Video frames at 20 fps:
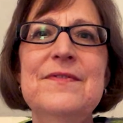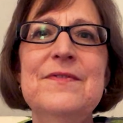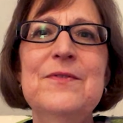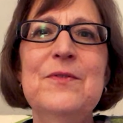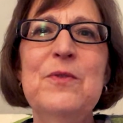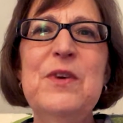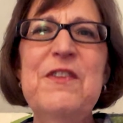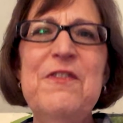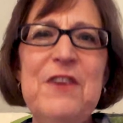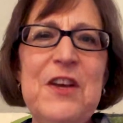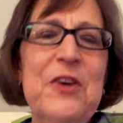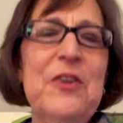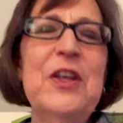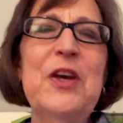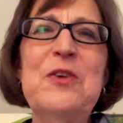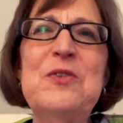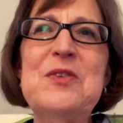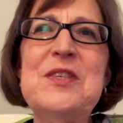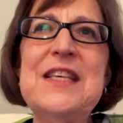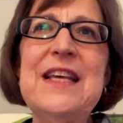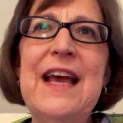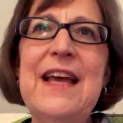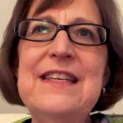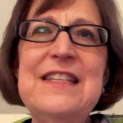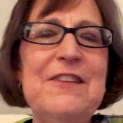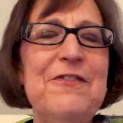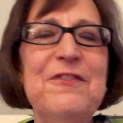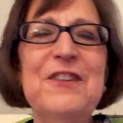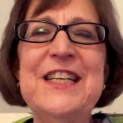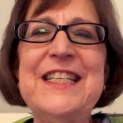We feel those at
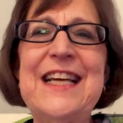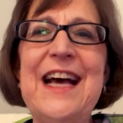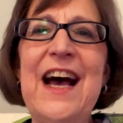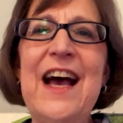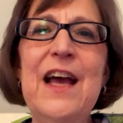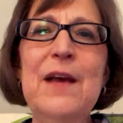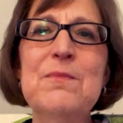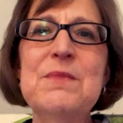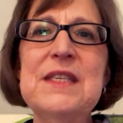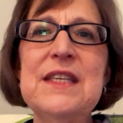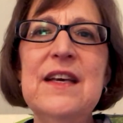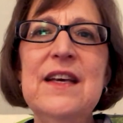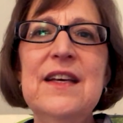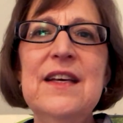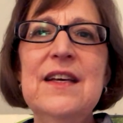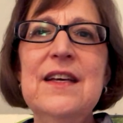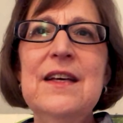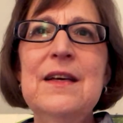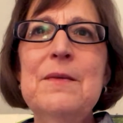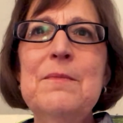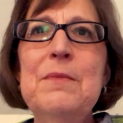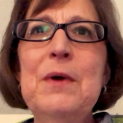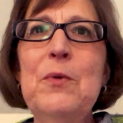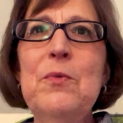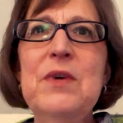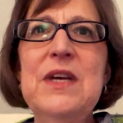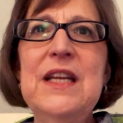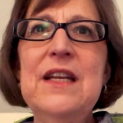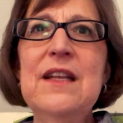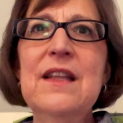different times, but
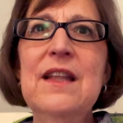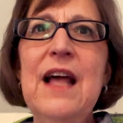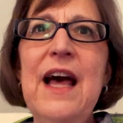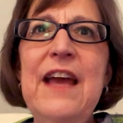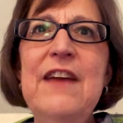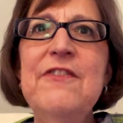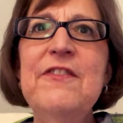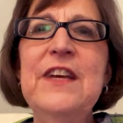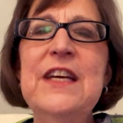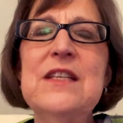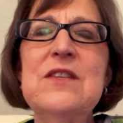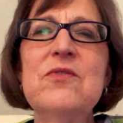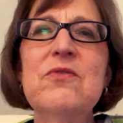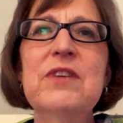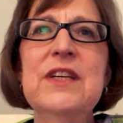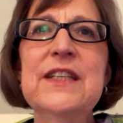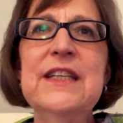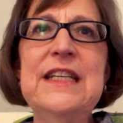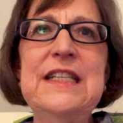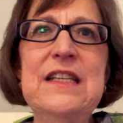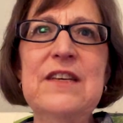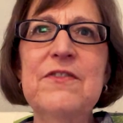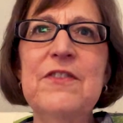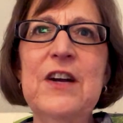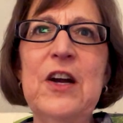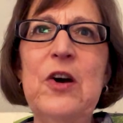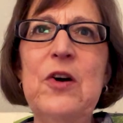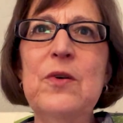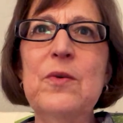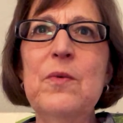when life gets really
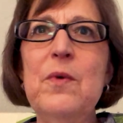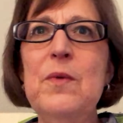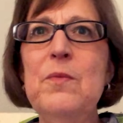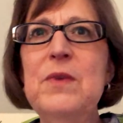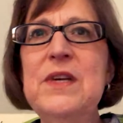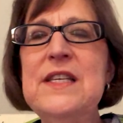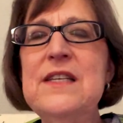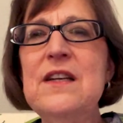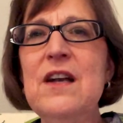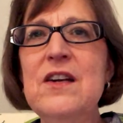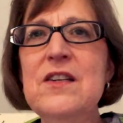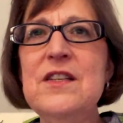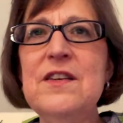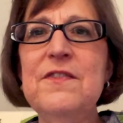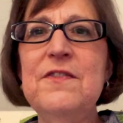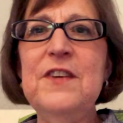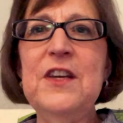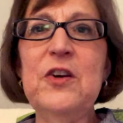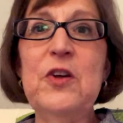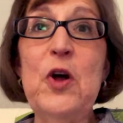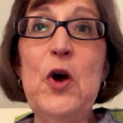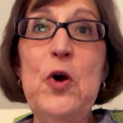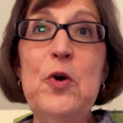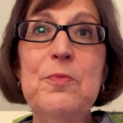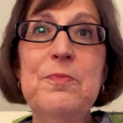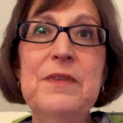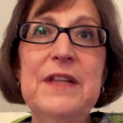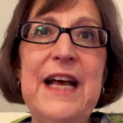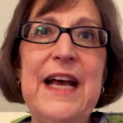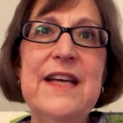difficult, when we start to feel
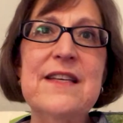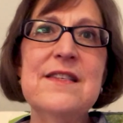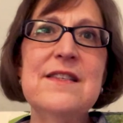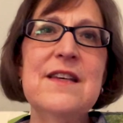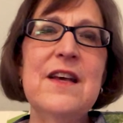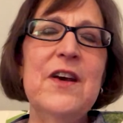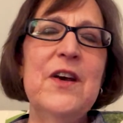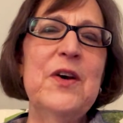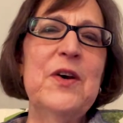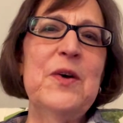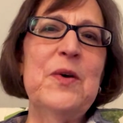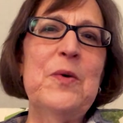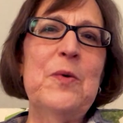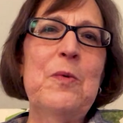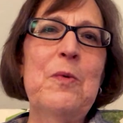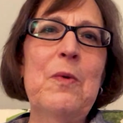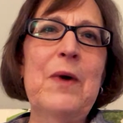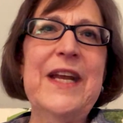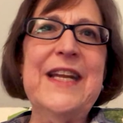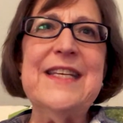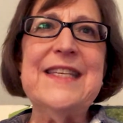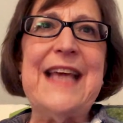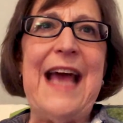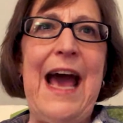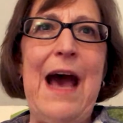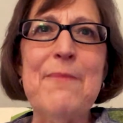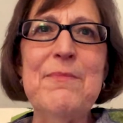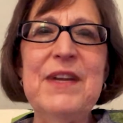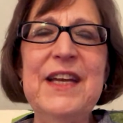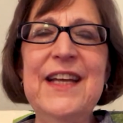hopeless, what is
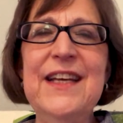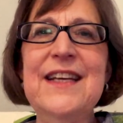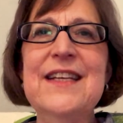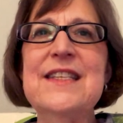happening?